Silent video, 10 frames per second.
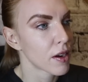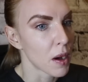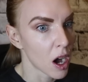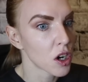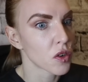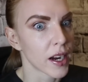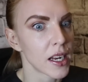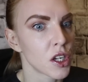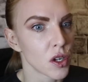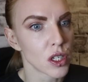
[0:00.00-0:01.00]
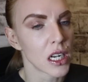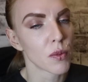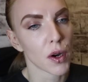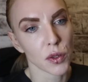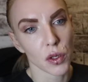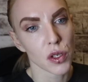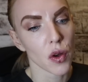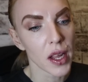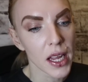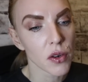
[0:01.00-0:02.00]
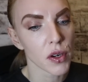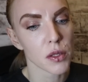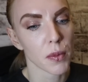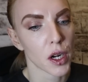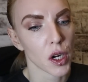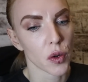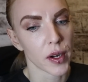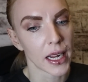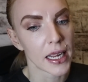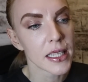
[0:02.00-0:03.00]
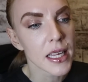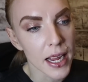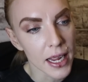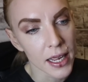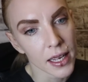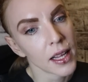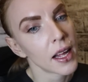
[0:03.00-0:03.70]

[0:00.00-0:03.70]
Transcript: if I'm hungry, usually what I'll do is I'll increase my caloric intake